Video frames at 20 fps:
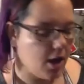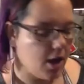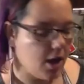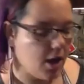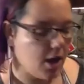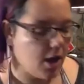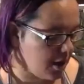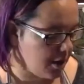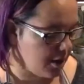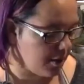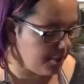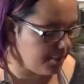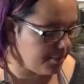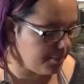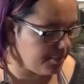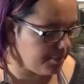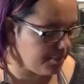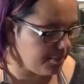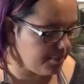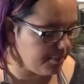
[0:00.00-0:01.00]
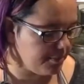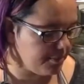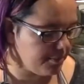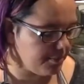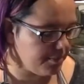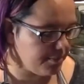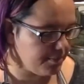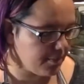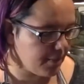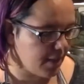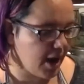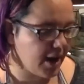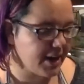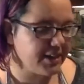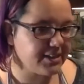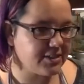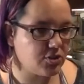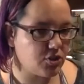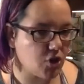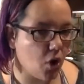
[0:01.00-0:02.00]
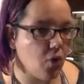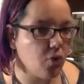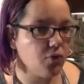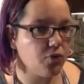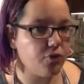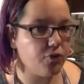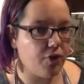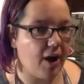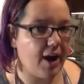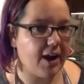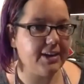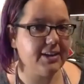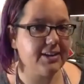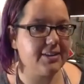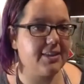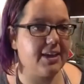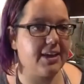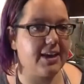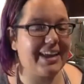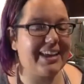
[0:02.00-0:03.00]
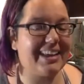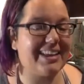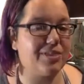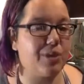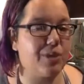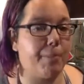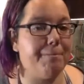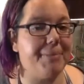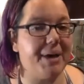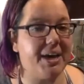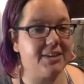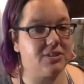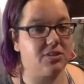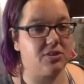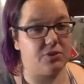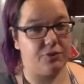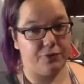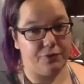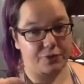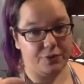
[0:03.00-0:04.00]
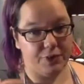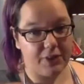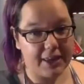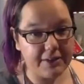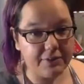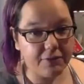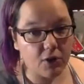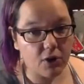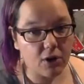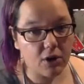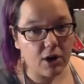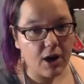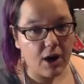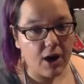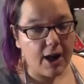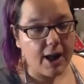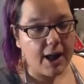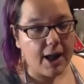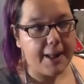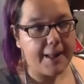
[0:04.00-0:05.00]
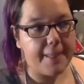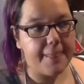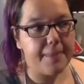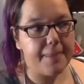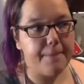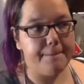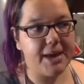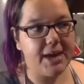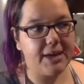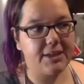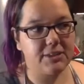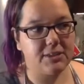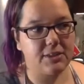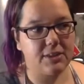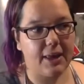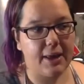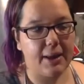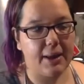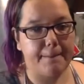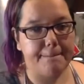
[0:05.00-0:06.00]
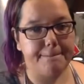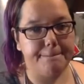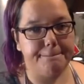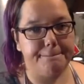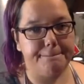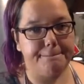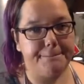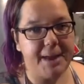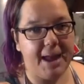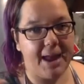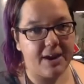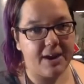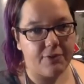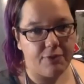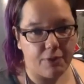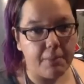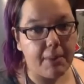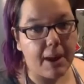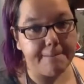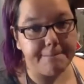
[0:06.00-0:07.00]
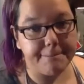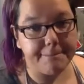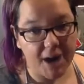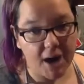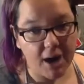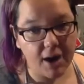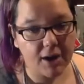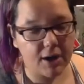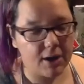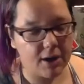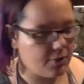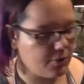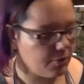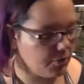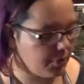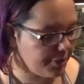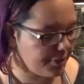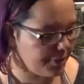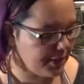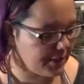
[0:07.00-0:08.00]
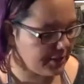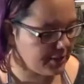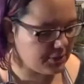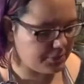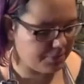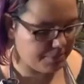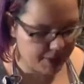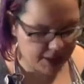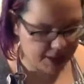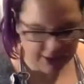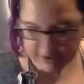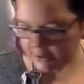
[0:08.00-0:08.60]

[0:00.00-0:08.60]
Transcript: Um, I don't find that I get the best flavor and the best like bang for my buck with this. But